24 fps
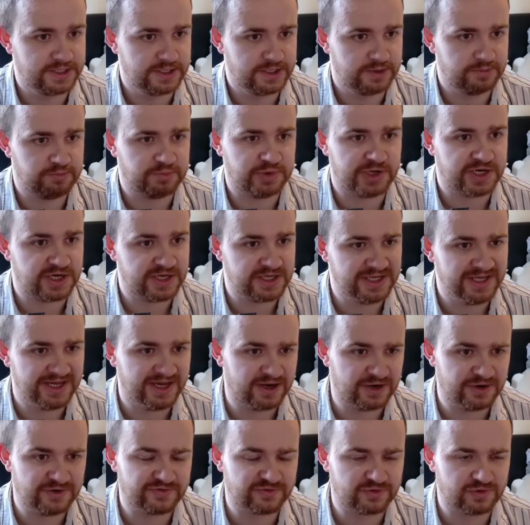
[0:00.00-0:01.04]
But yeah,
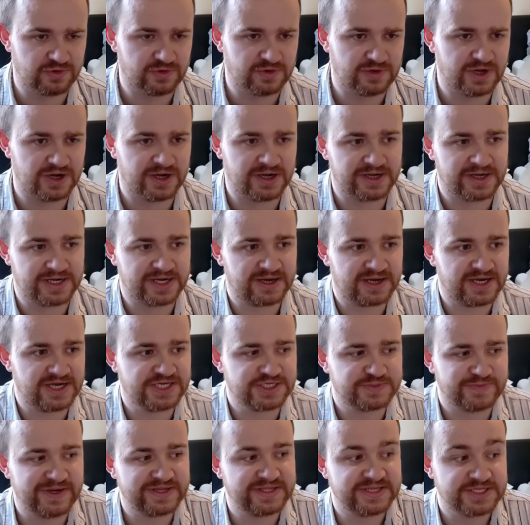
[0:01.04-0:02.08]
overall, I
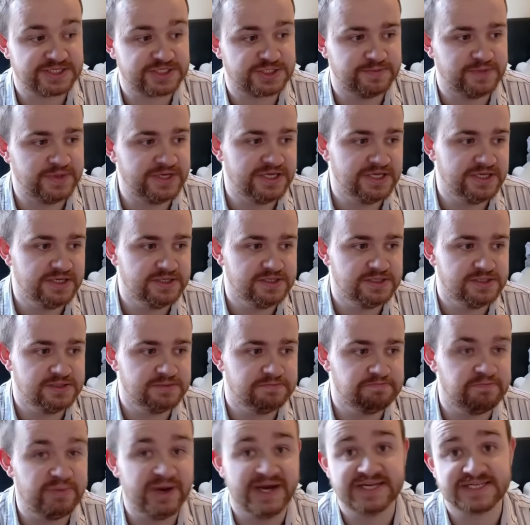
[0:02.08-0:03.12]
expect this to be
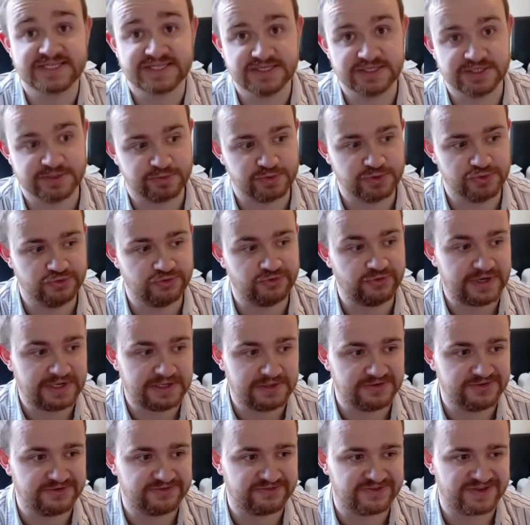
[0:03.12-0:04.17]
best into Blue-Green
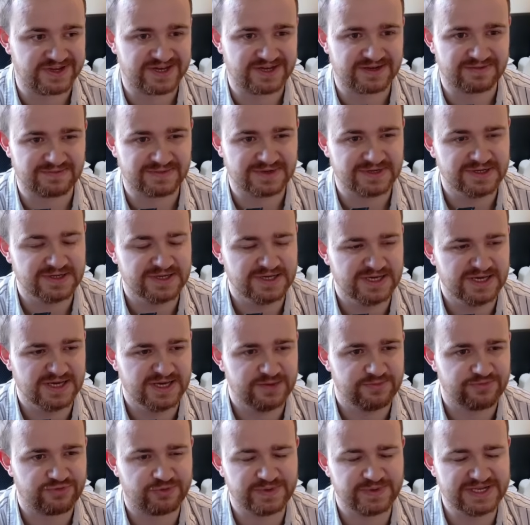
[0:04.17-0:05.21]
Luffy, and
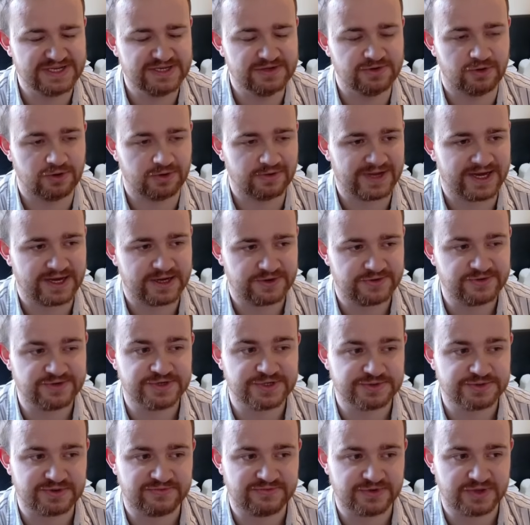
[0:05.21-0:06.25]
probably not that good
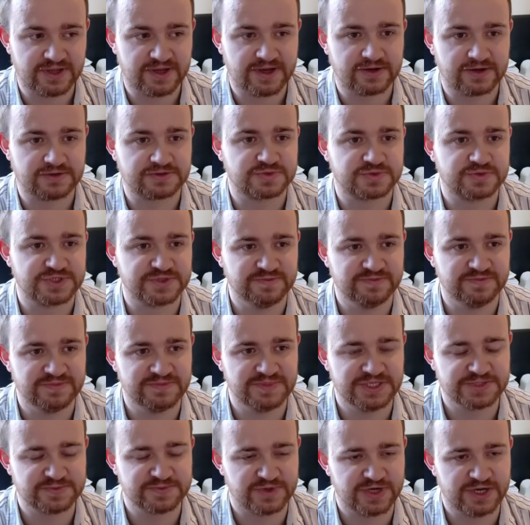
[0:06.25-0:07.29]
into everything else, which
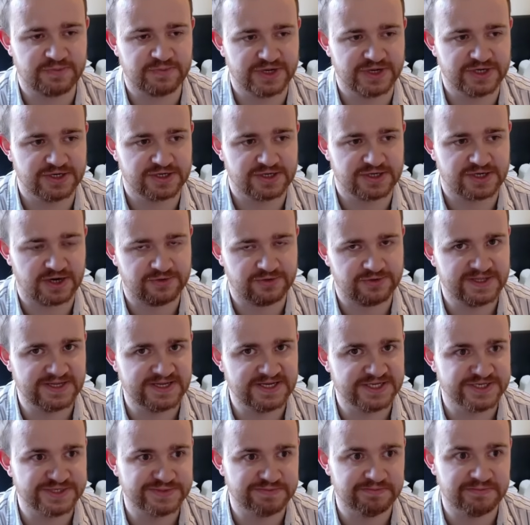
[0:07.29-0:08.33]
means my opinion currently
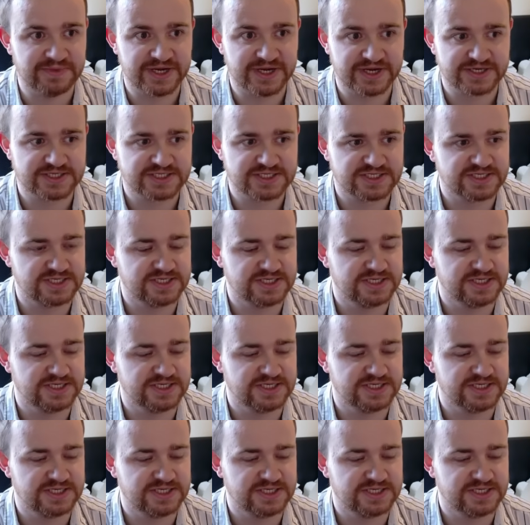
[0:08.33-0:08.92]
is mixed.